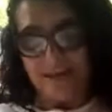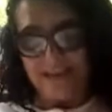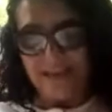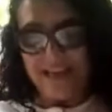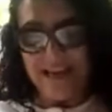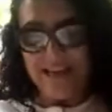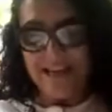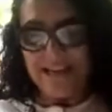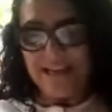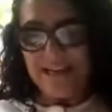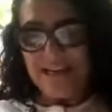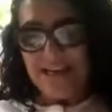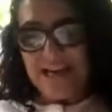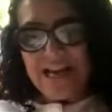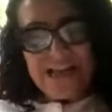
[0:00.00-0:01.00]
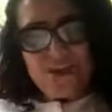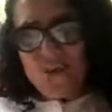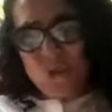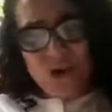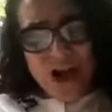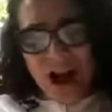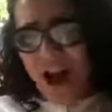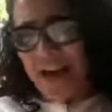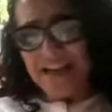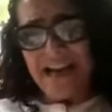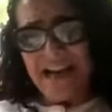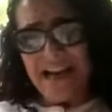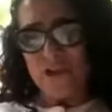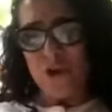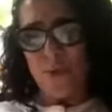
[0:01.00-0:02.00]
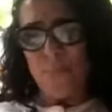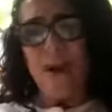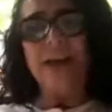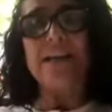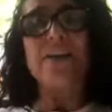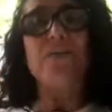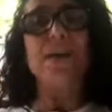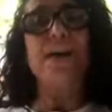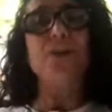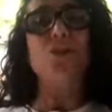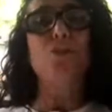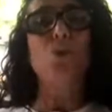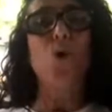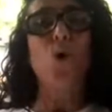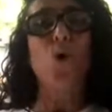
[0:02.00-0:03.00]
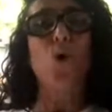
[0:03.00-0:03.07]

Yeah. You can't ask your partner, where did you go,